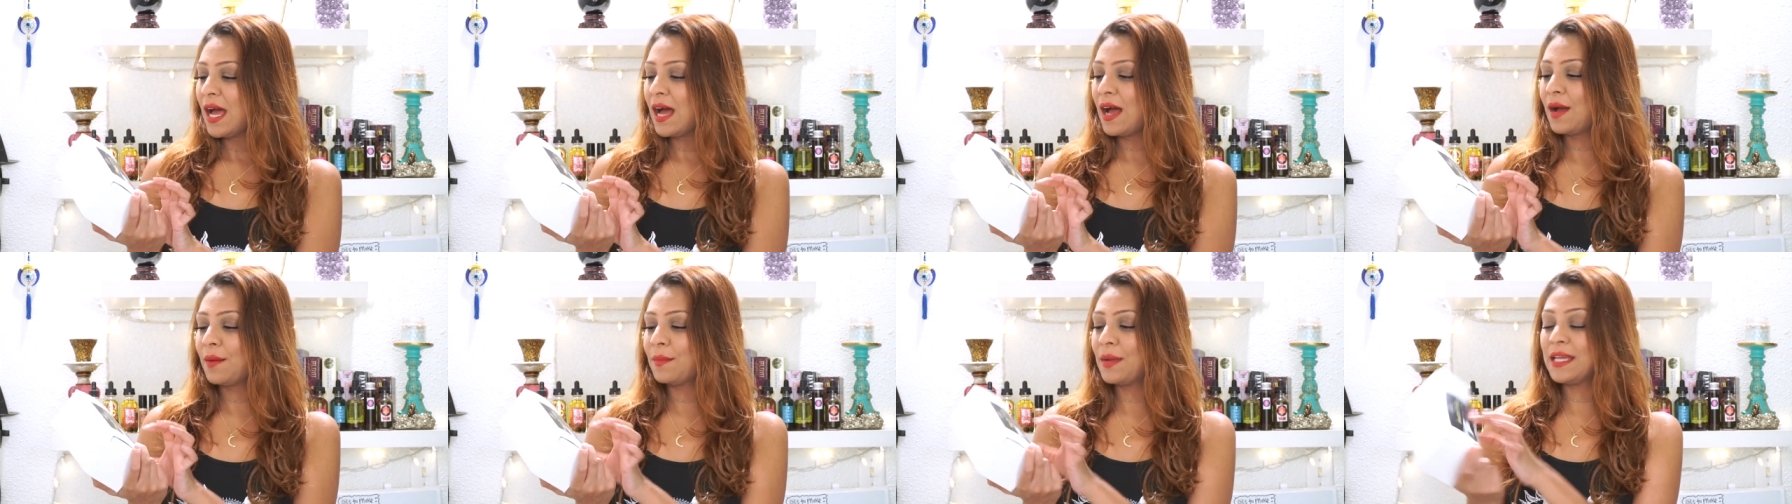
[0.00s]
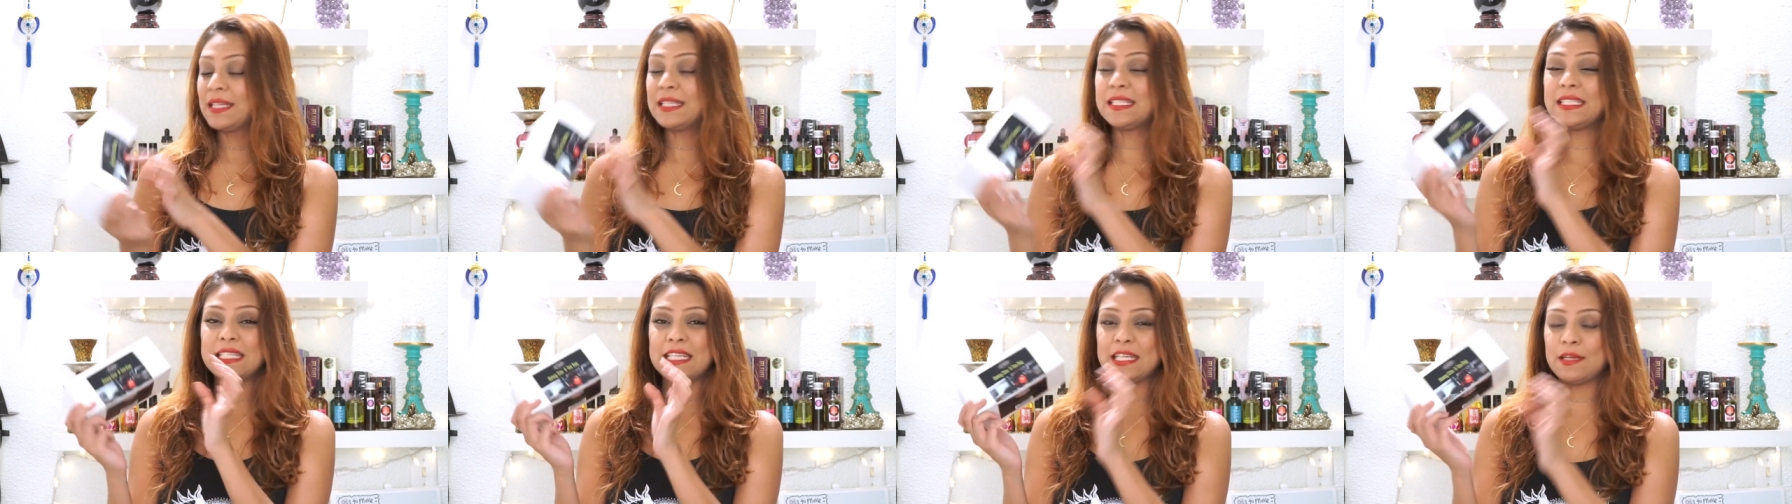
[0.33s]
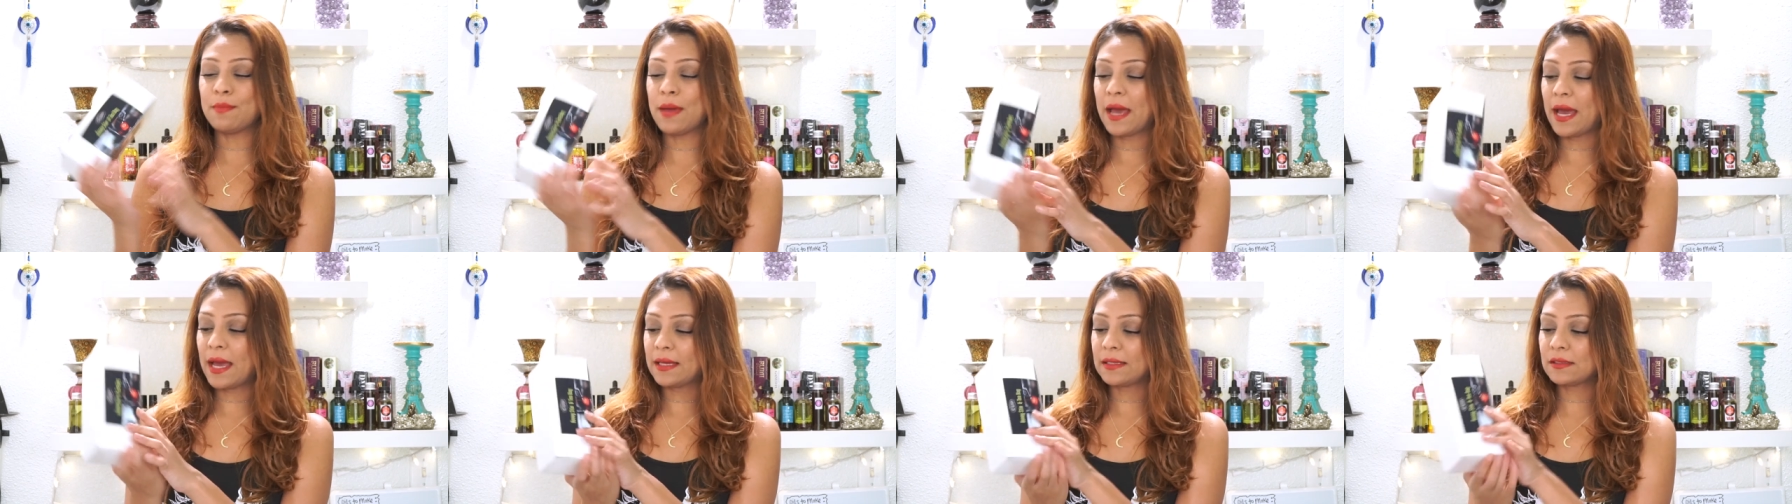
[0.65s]
and tea
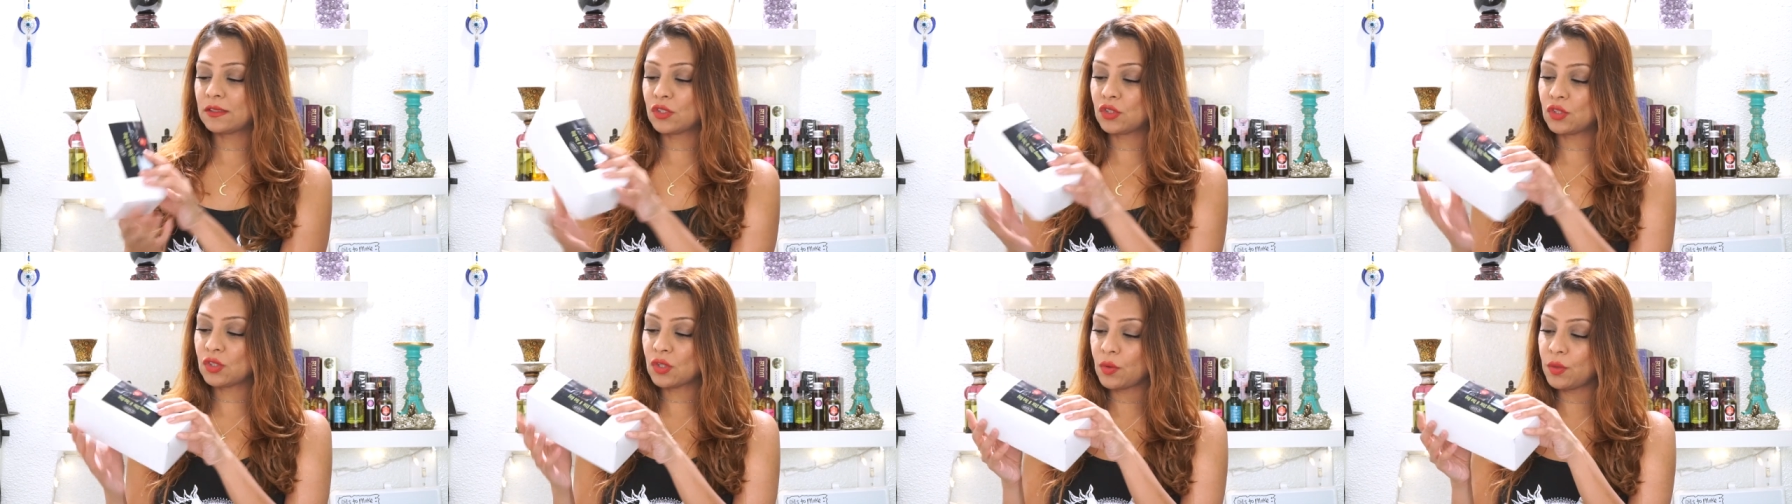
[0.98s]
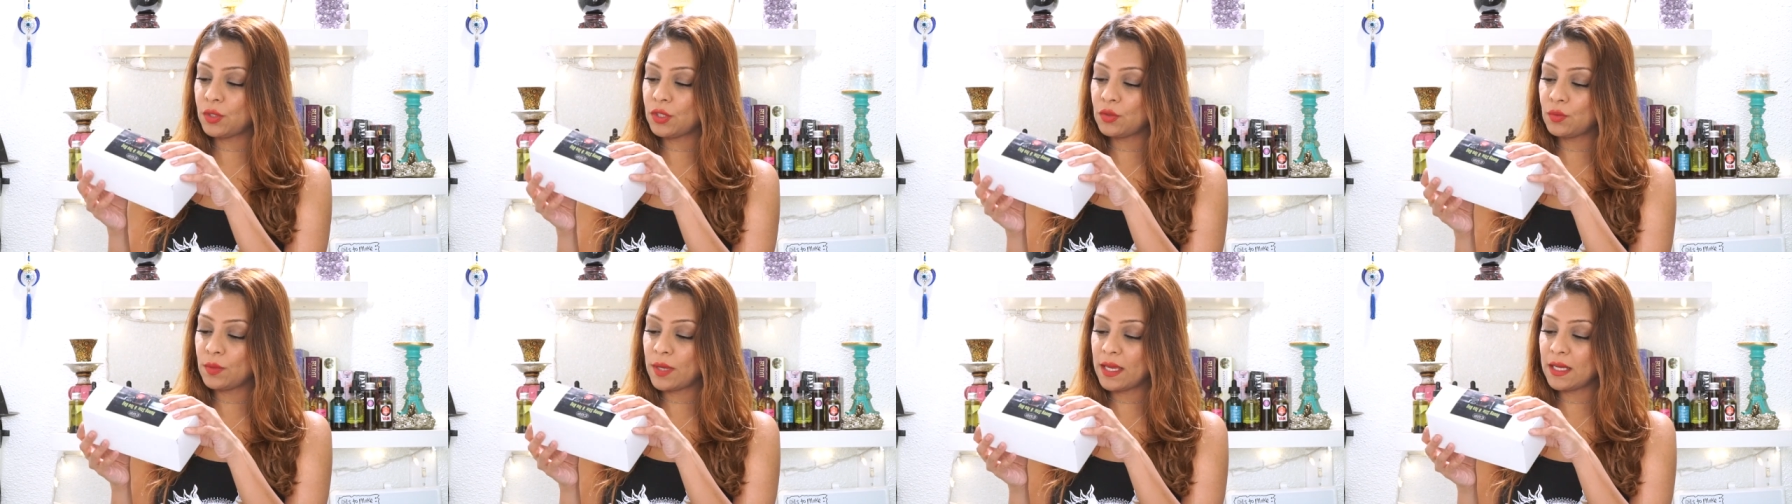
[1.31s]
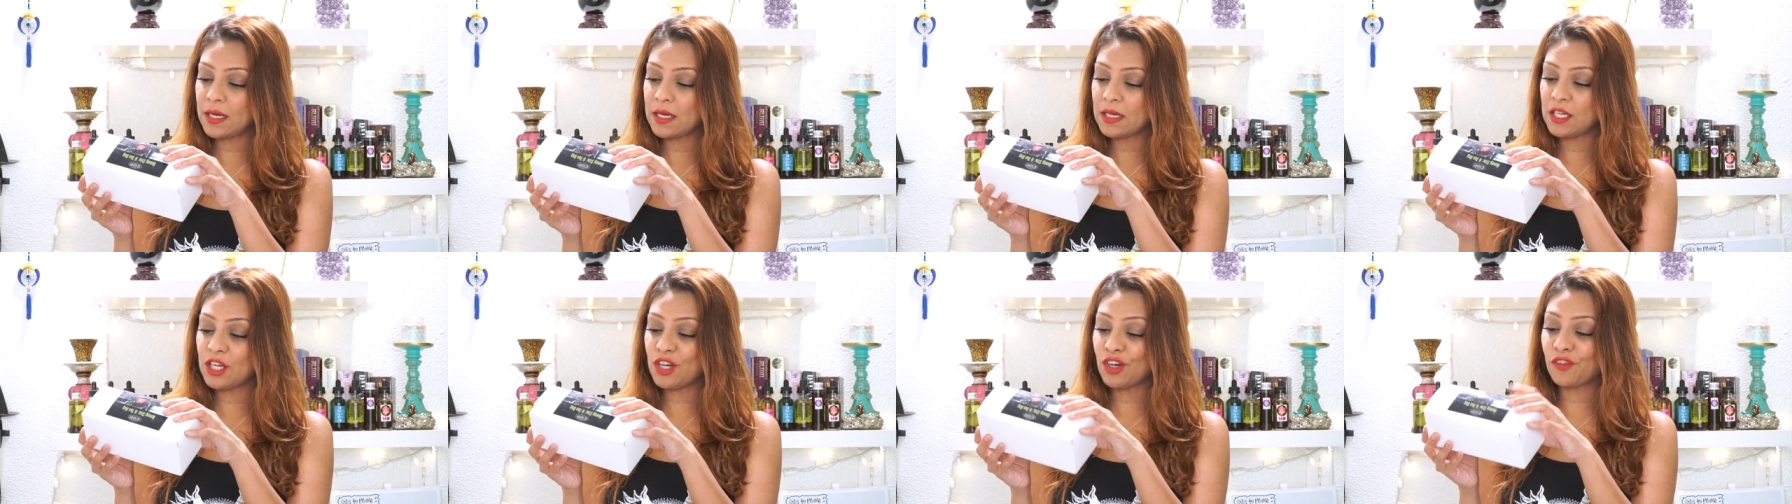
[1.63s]
bags. So you
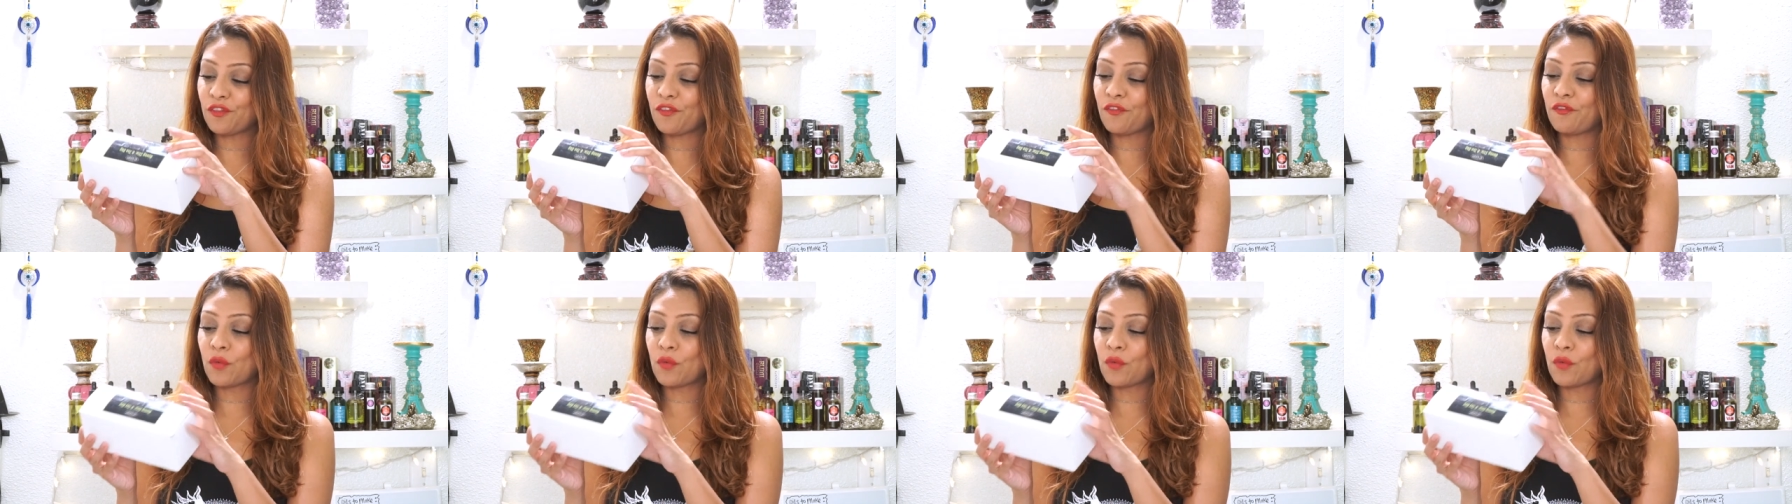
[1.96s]
get in here